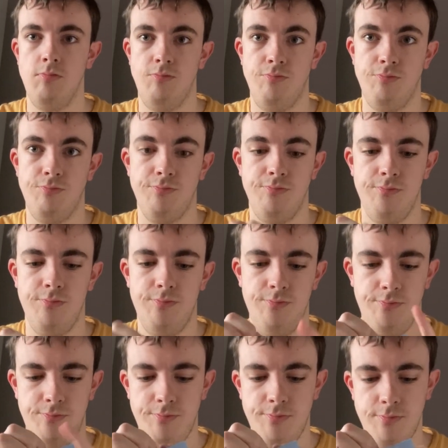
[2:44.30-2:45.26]

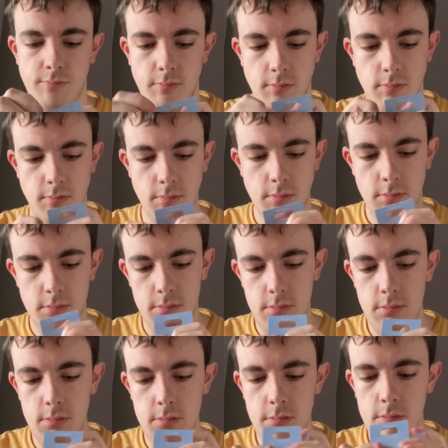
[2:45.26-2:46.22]

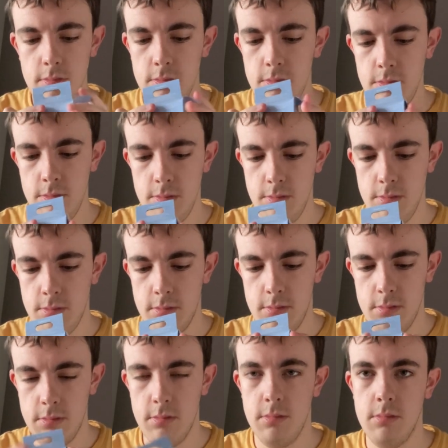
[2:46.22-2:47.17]

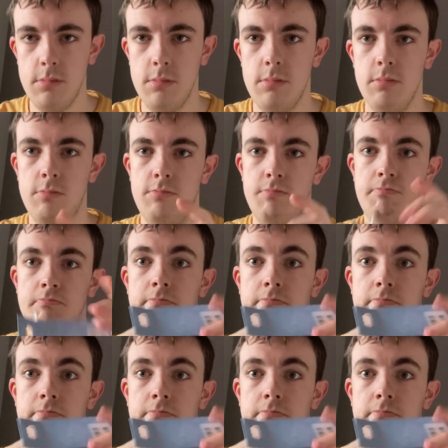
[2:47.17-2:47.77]
(silence)